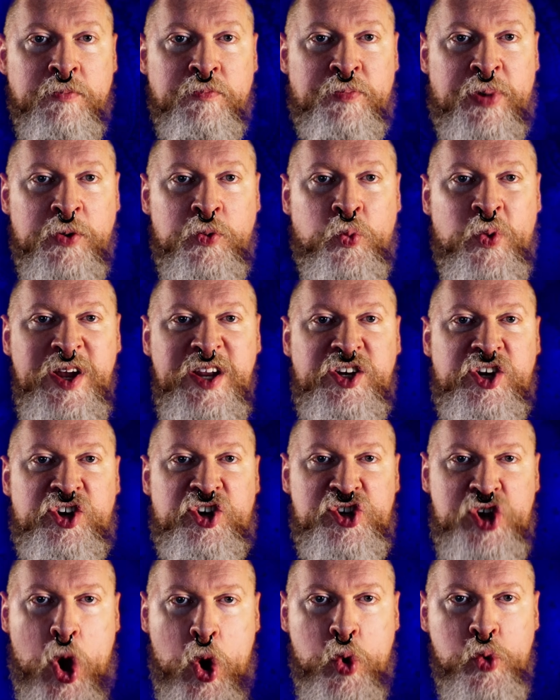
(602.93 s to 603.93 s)
But we
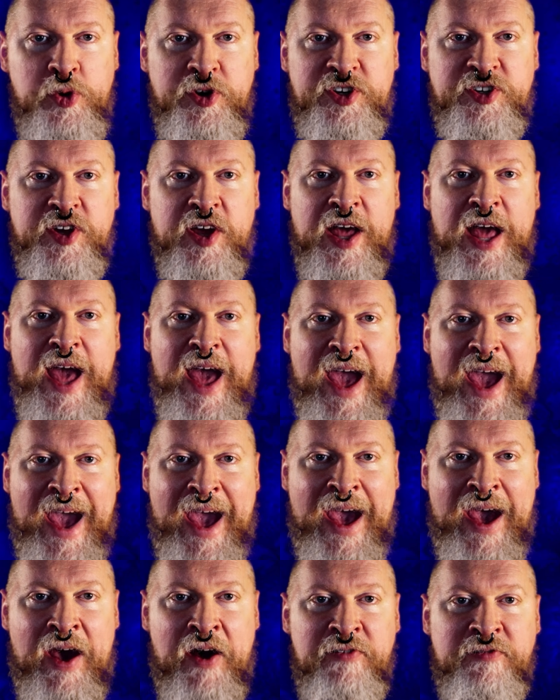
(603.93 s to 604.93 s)
don't
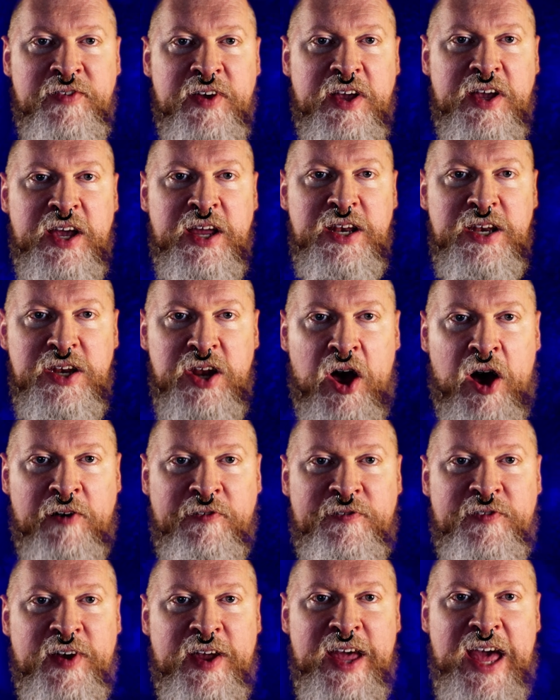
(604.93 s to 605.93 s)
have
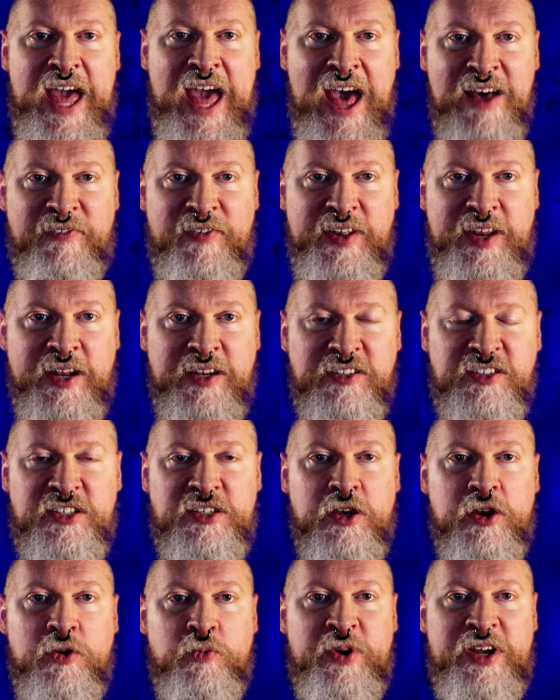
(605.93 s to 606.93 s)
enough evidence.
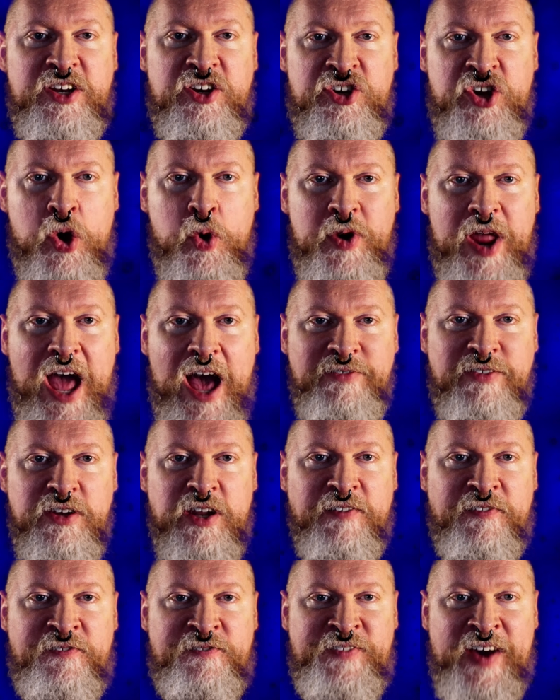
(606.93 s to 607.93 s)
We don't have
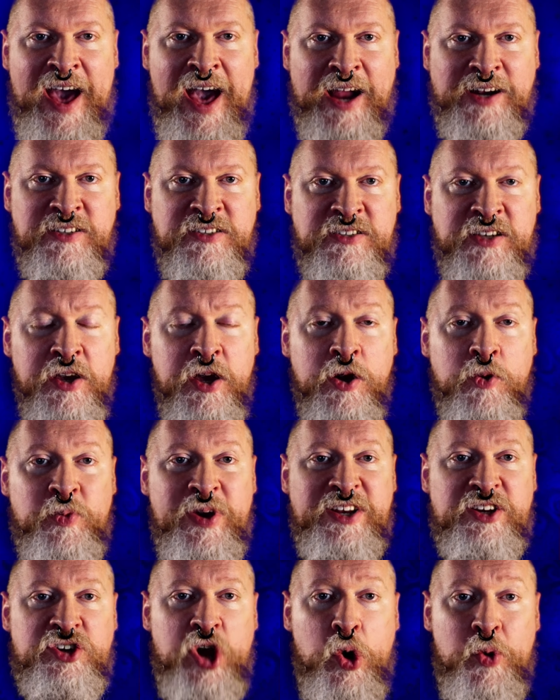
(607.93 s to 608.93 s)
enough facts. We
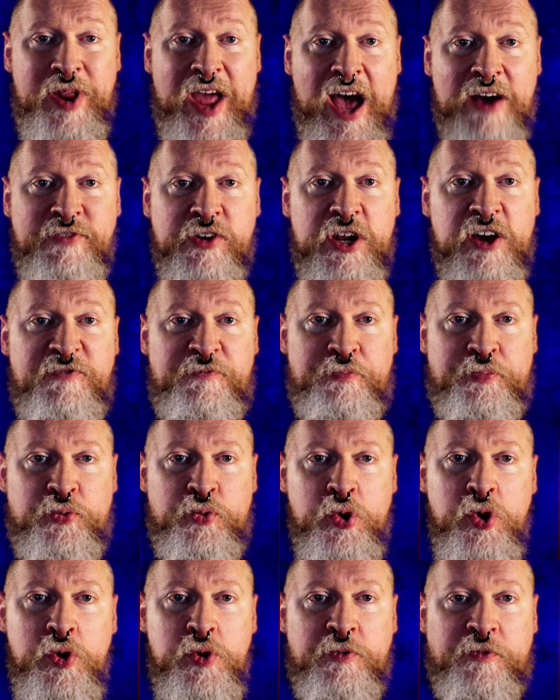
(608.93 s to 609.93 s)
don't have enough
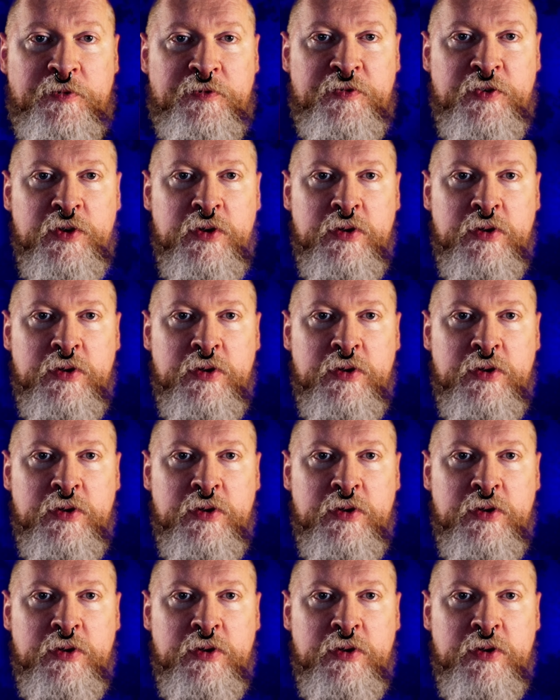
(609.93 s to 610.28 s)
proof.